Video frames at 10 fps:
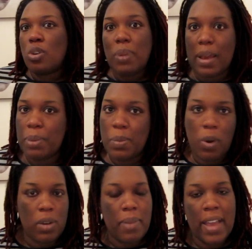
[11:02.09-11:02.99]
no black
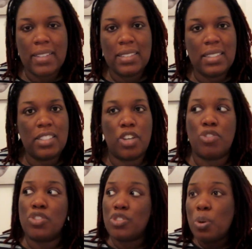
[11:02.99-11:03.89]
people on magazines here.
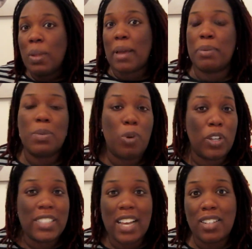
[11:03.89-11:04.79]
There's no black people
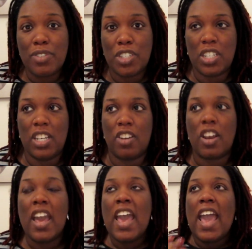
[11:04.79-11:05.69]
on television
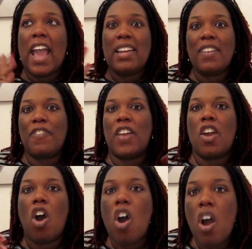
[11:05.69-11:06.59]
here. And if
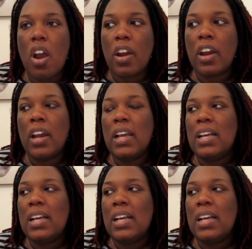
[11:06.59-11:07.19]
they are,